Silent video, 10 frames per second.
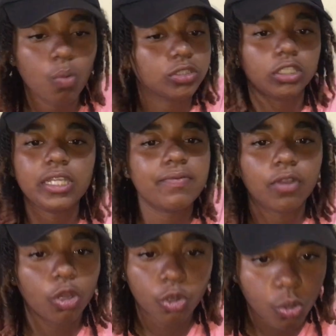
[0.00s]
I wasn't
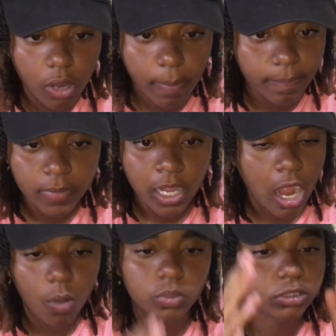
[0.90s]
even gonna look up.
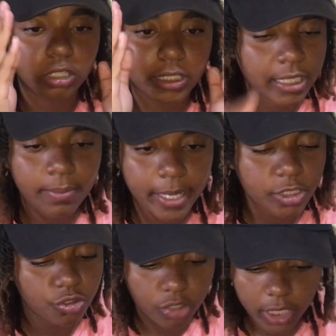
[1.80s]
I was gonna keep my head
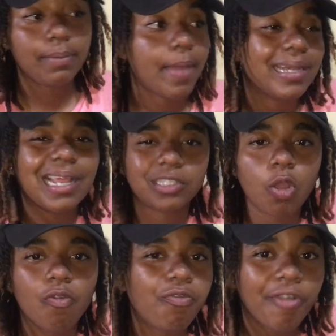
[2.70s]
straight. Man, that's
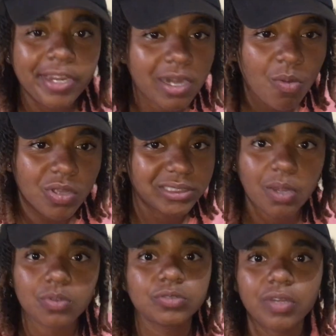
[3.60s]
how frightened I was. I
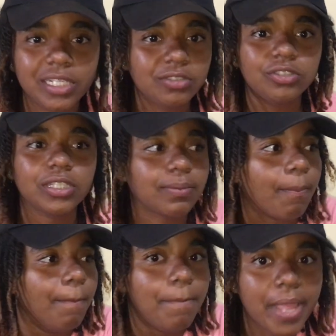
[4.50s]
was ready to just
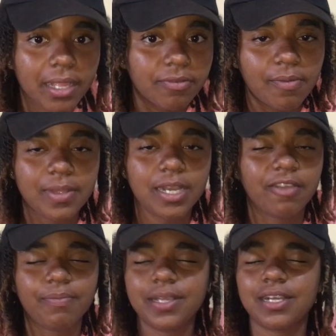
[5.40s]
beg for my
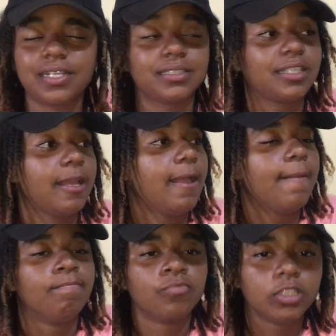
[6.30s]
life because,
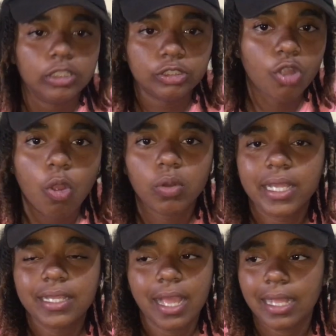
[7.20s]
yo, like,